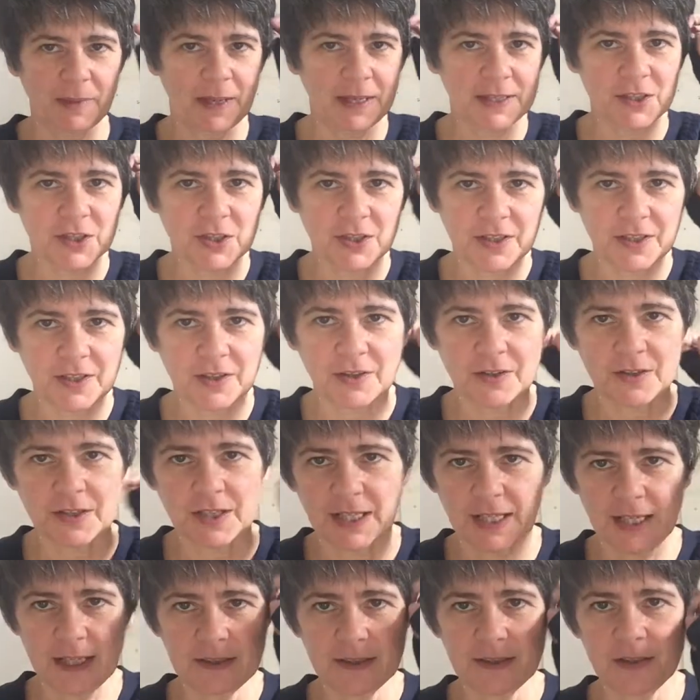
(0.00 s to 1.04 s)
I'm actually not
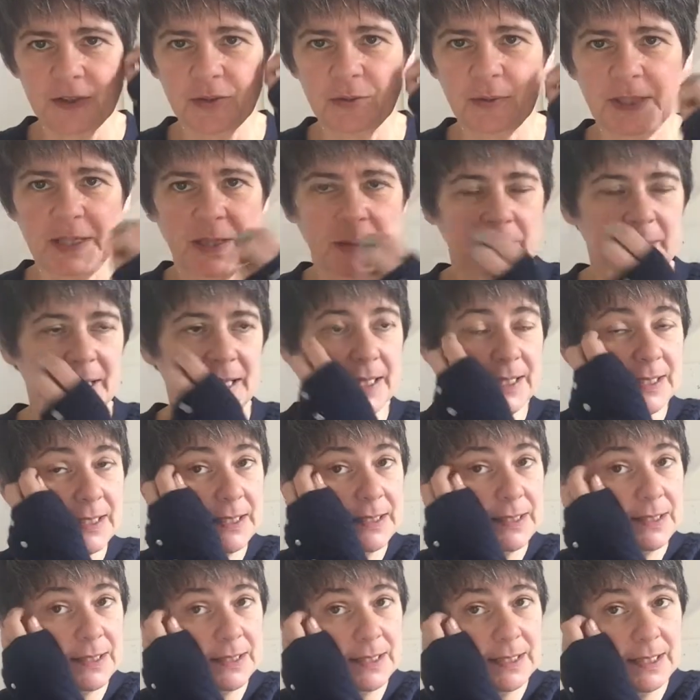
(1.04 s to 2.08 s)
going to get to do any
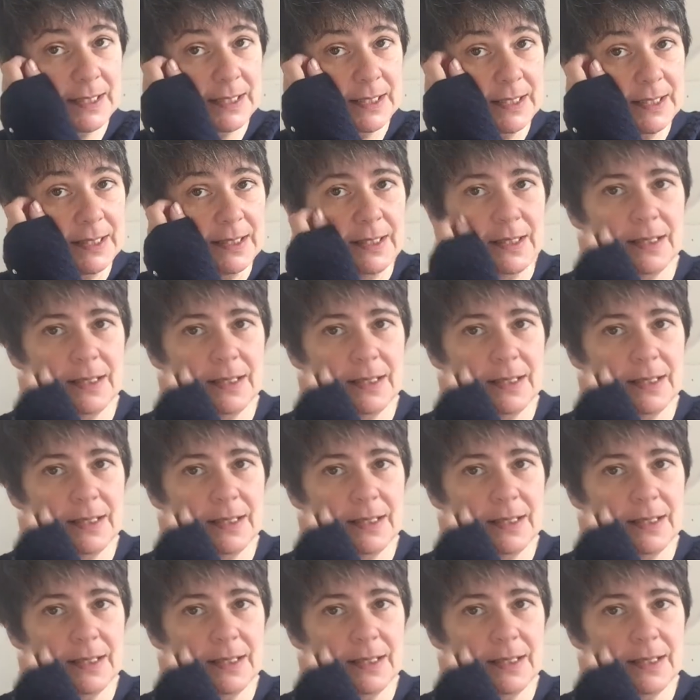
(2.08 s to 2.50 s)
painting today,